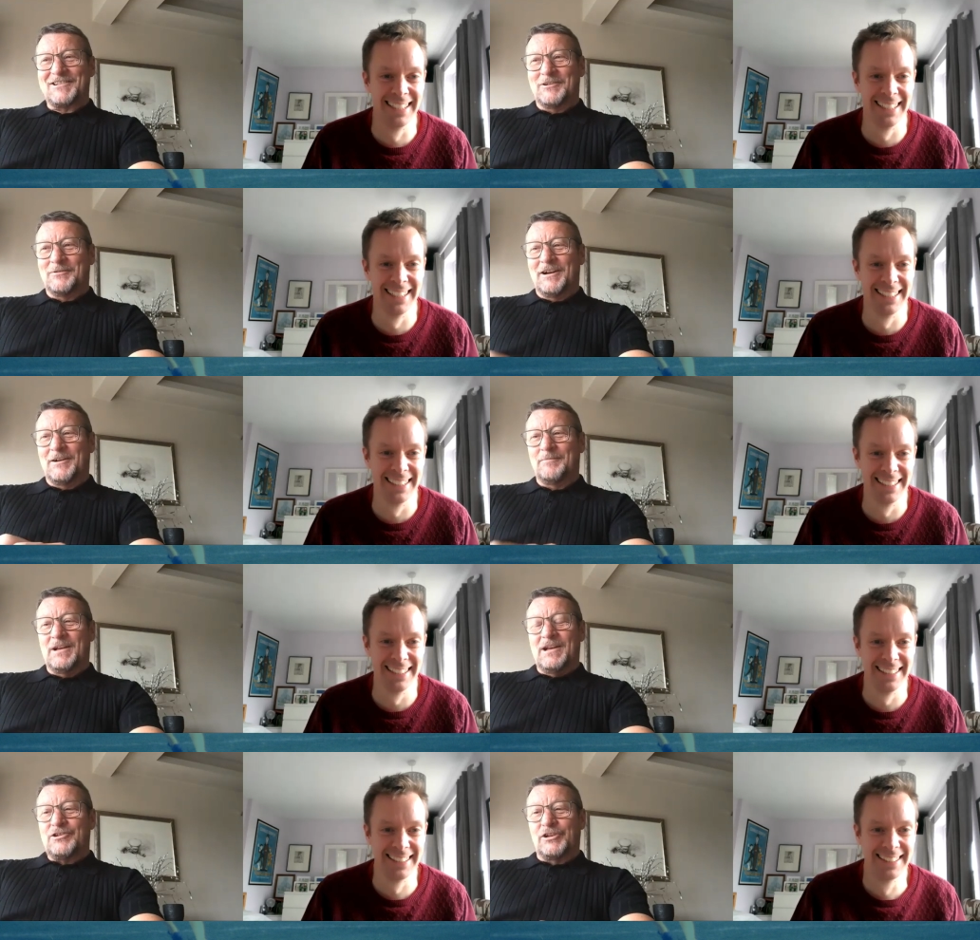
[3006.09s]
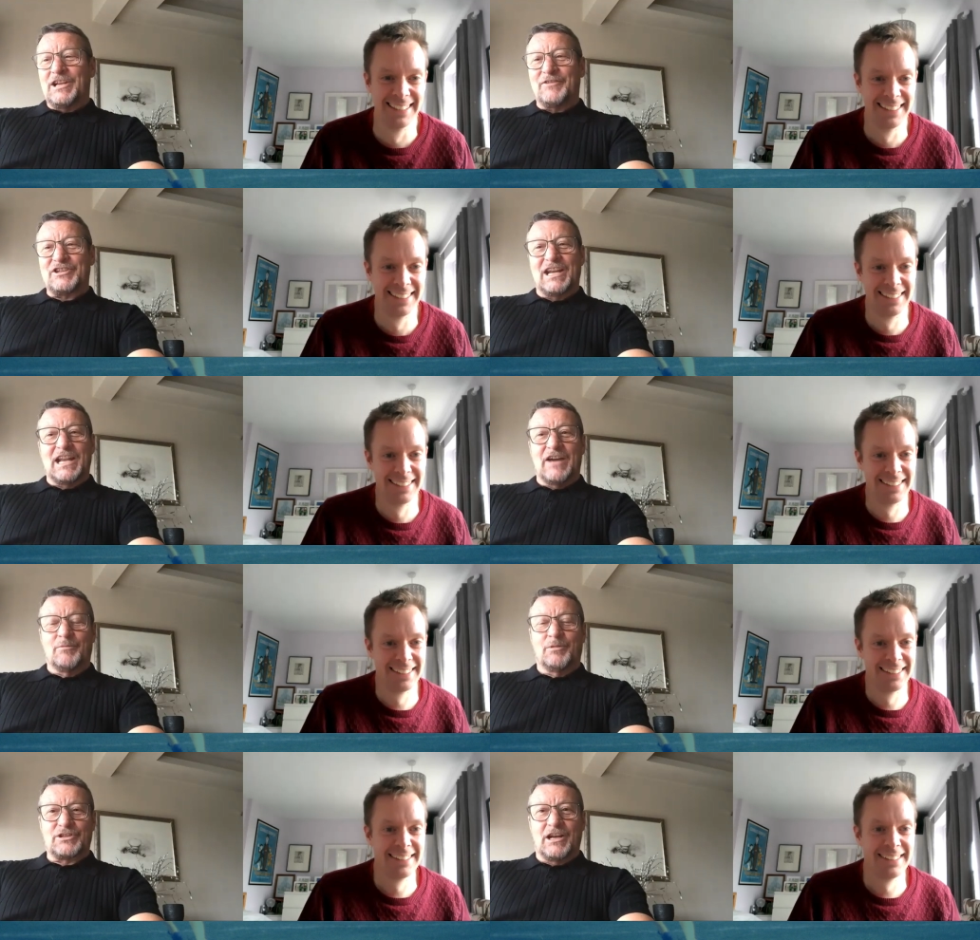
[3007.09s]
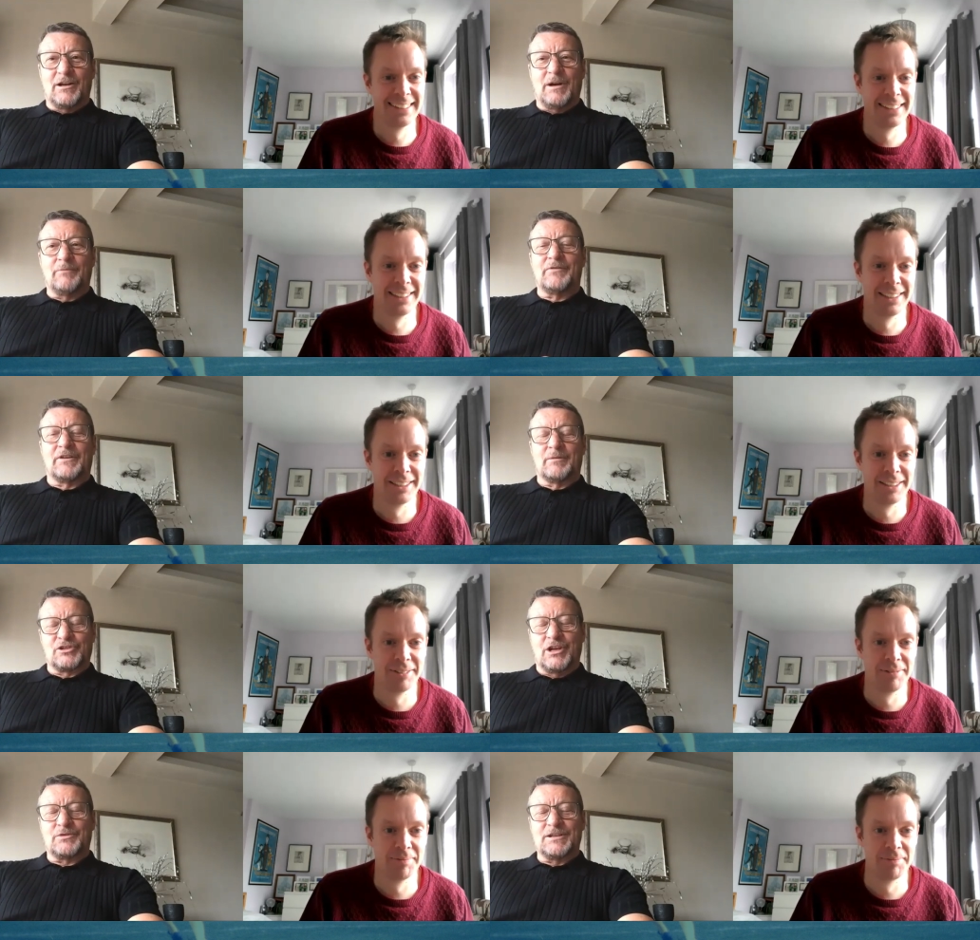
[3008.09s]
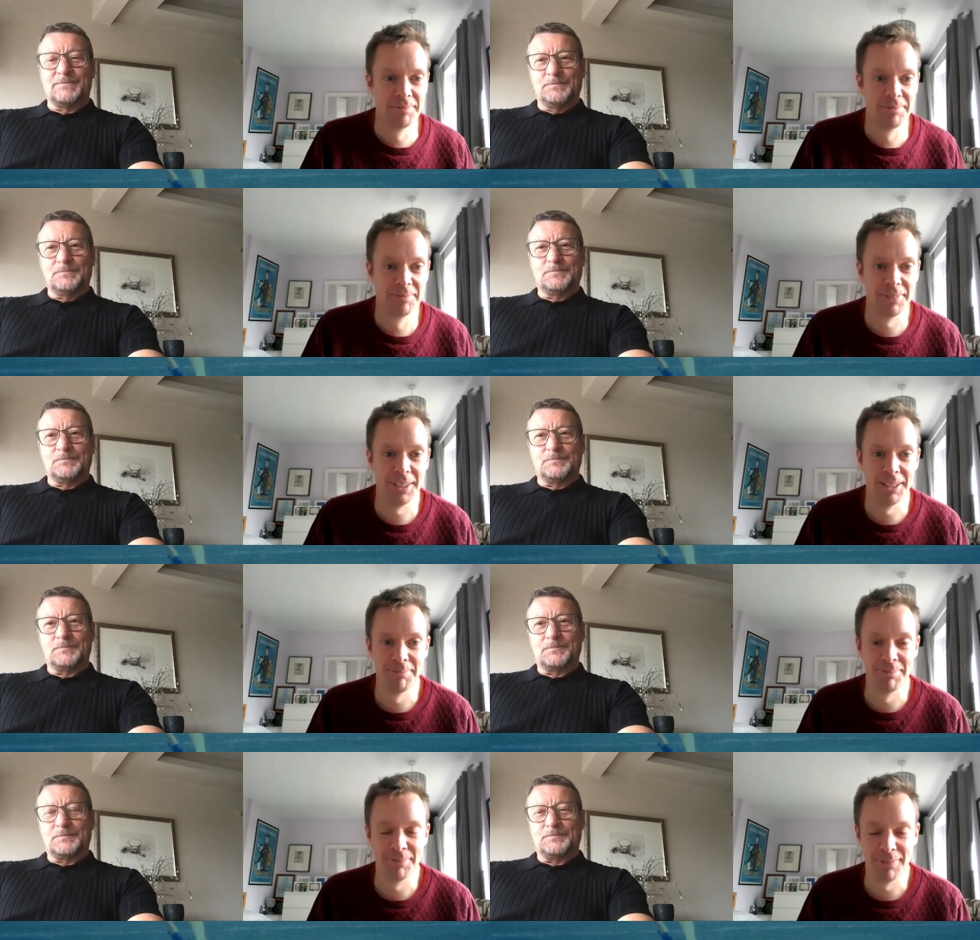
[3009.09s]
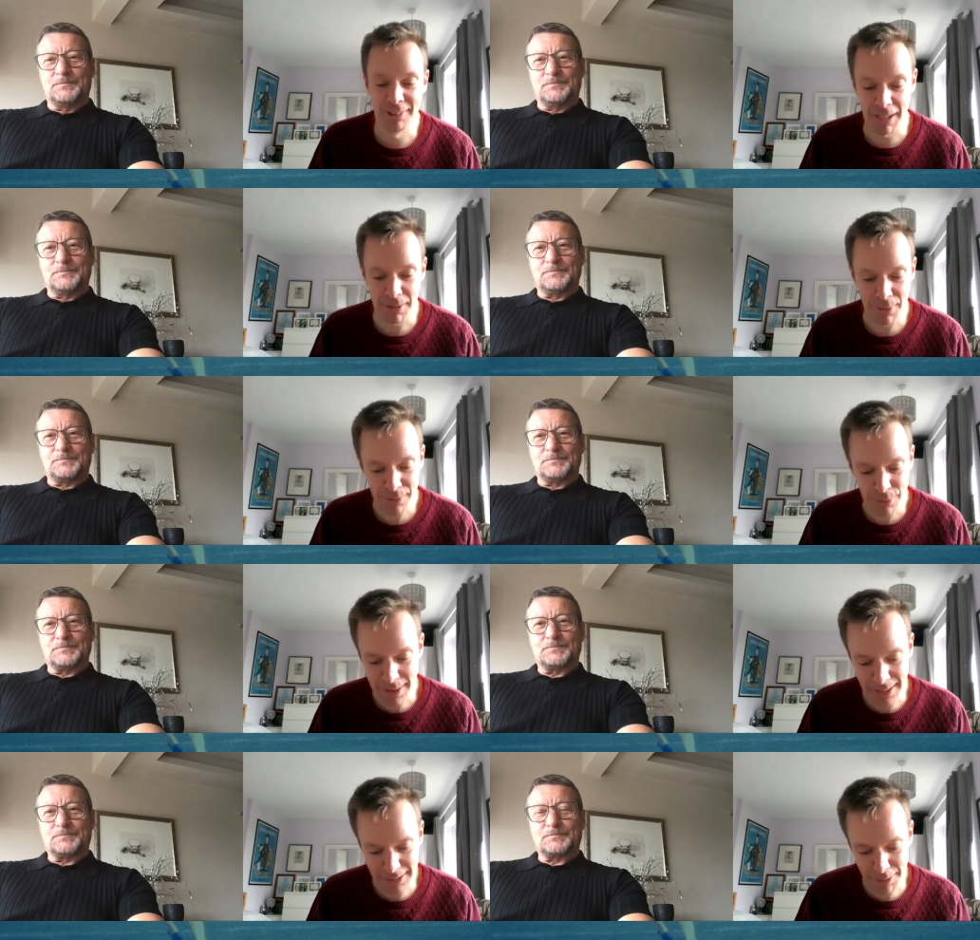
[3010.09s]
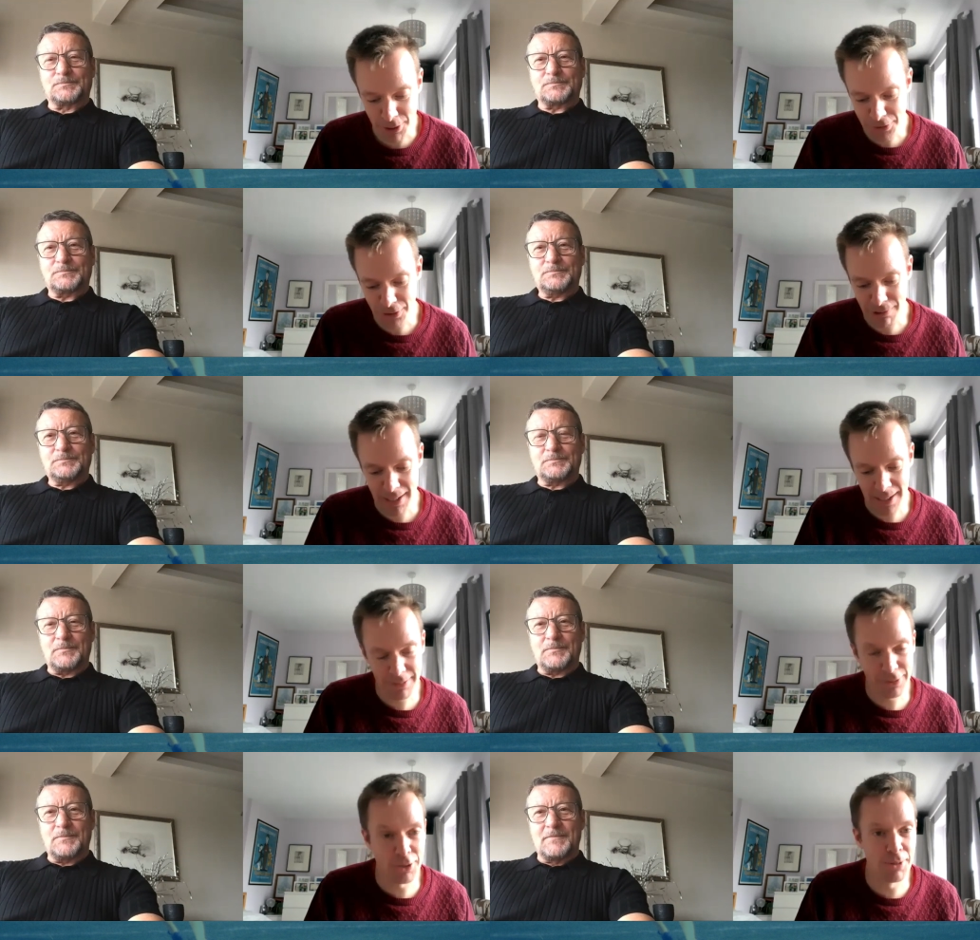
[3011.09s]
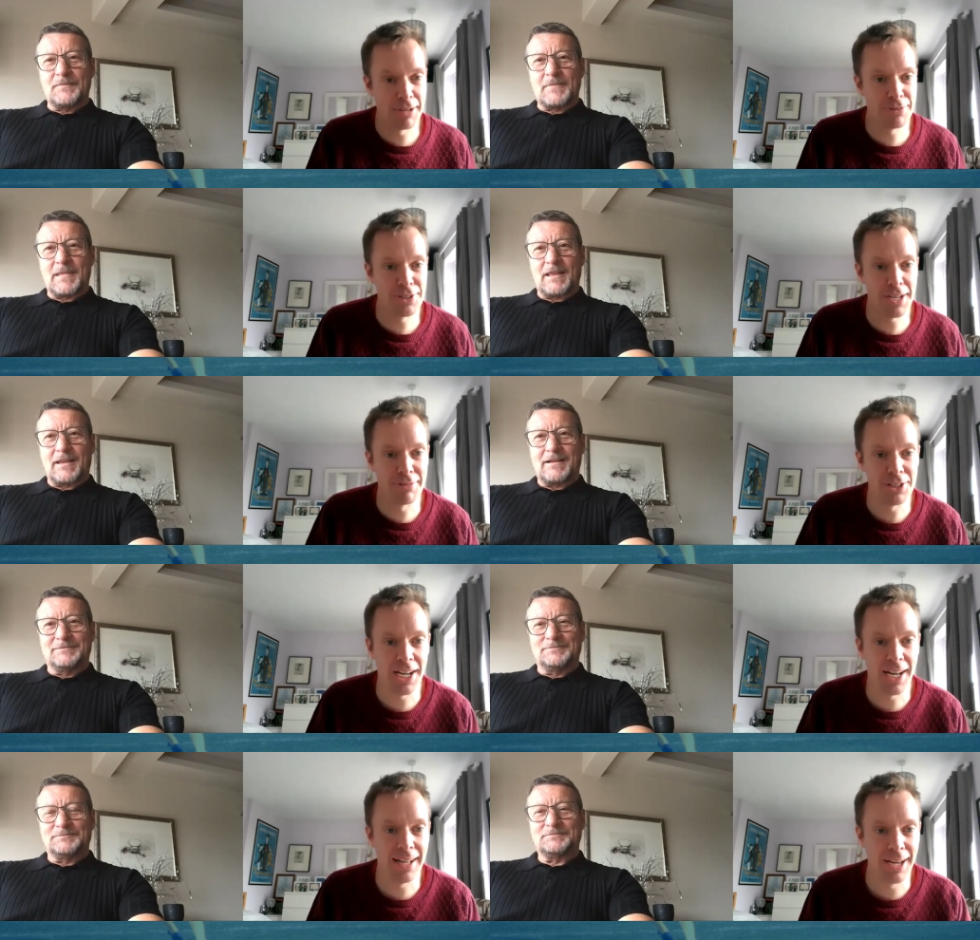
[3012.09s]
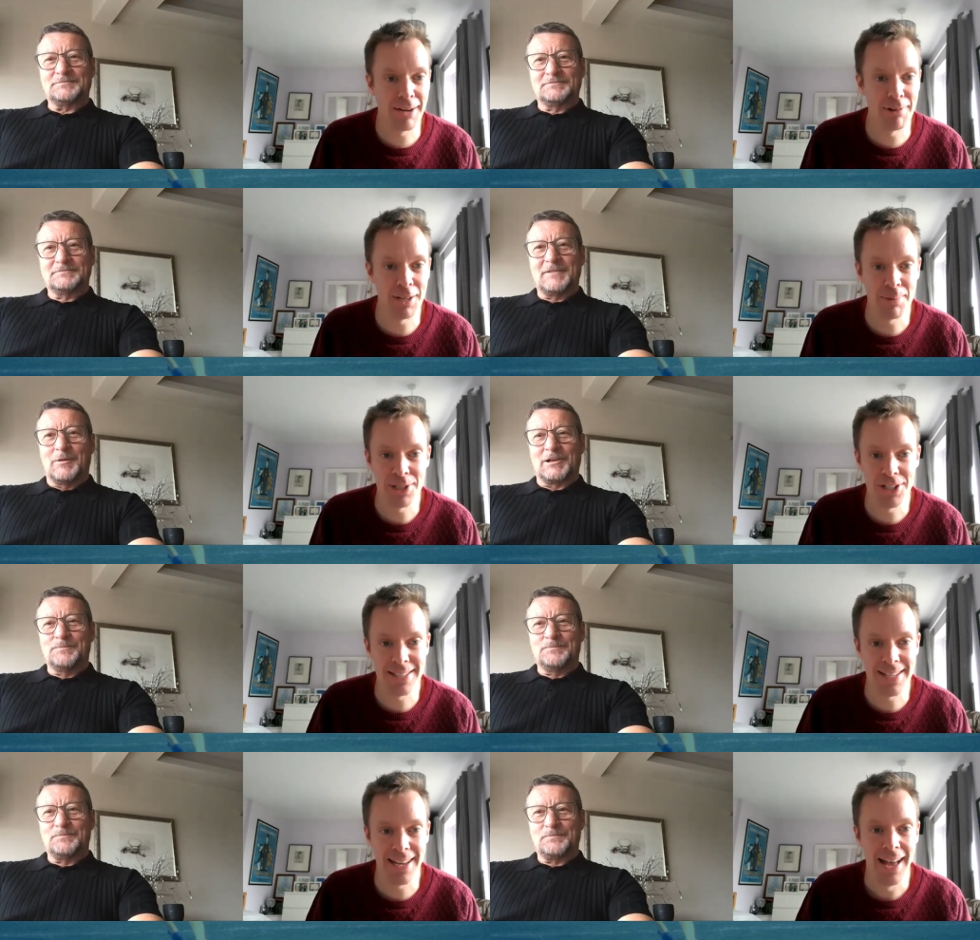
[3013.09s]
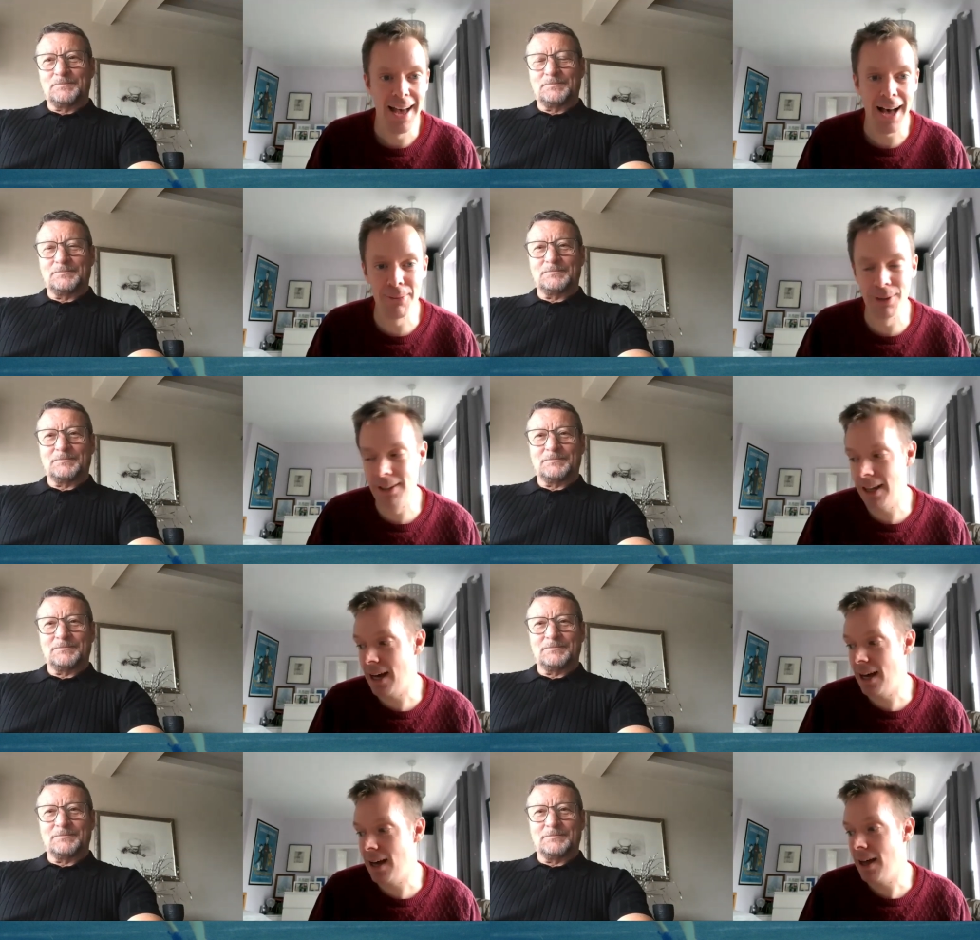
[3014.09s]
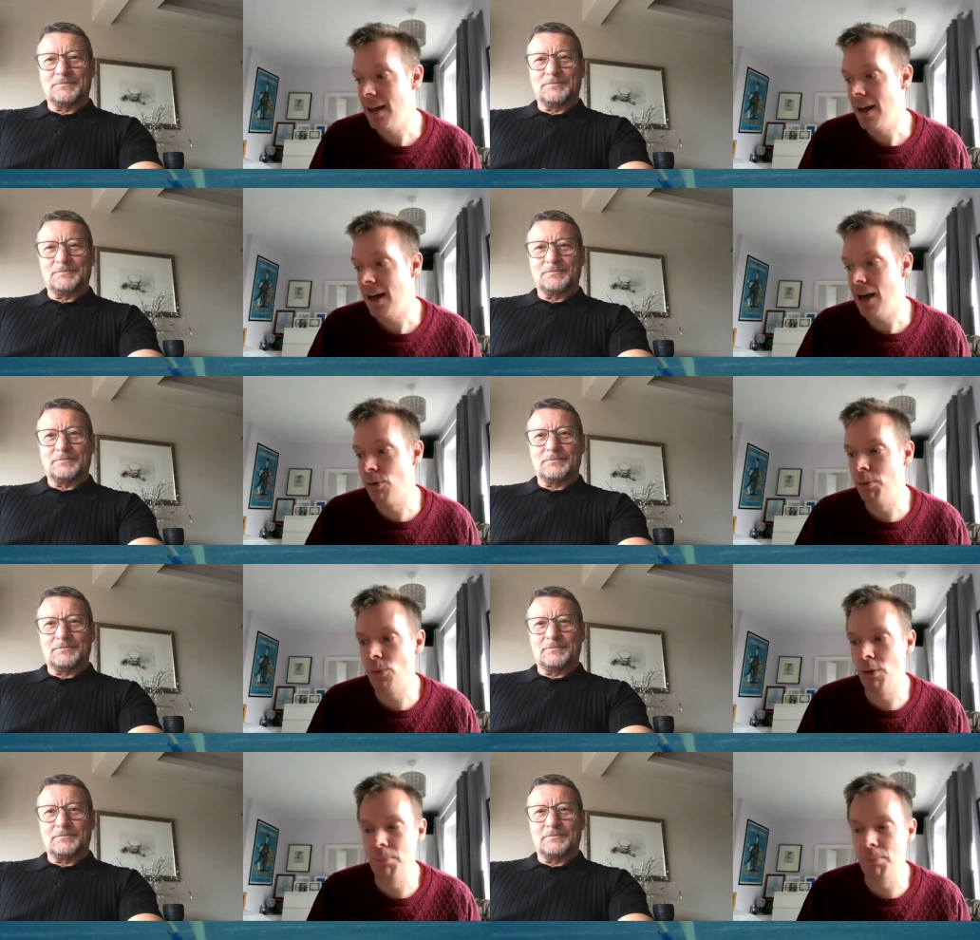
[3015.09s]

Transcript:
Speaker 1: so um, so you never say never, but um, I would very much doubt it.
Speaker 2: Great. Well, well, thanks so much for uh, for coming out having a chat. I really appreciate it. I will uh, I will will